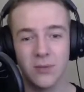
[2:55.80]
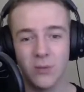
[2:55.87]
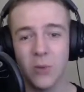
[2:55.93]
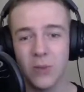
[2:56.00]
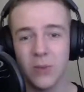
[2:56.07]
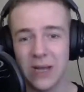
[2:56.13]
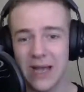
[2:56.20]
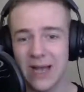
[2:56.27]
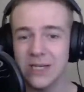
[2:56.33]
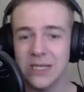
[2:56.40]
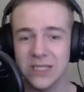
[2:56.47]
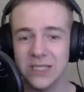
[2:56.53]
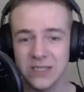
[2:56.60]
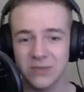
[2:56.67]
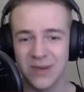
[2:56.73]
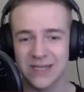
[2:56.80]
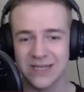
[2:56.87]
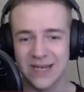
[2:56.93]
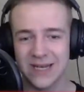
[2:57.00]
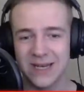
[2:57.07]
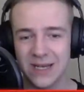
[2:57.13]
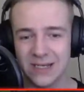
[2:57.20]
it's
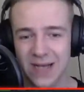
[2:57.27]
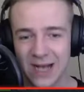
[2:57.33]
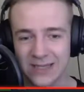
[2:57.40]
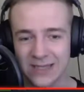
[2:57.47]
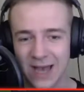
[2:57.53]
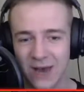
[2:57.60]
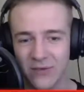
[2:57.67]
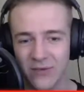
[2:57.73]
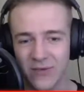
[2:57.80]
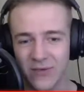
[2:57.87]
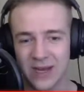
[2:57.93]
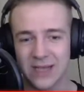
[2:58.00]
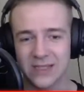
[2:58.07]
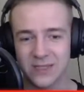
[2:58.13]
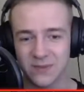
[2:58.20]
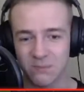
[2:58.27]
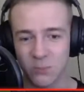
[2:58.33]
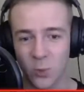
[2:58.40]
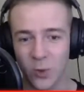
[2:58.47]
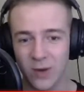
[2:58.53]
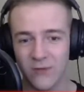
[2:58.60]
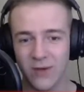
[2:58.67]
basically, it has everything. It's
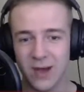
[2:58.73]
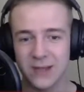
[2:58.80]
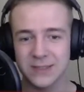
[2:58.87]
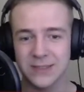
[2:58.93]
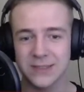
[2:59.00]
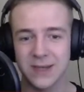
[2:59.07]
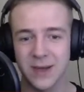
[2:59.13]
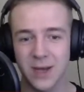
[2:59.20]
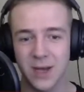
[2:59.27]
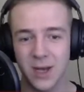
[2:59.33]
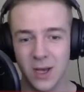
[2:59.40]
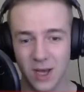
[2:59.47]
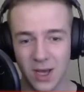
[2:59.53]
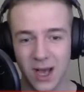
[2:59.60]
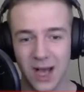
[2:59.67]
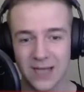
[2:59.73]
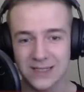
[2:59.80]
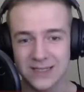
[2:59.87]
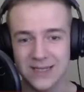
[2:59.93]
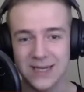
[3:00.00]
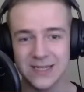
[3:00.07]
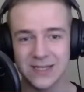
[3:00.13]
quite fast, has
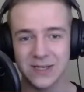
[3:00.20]
decent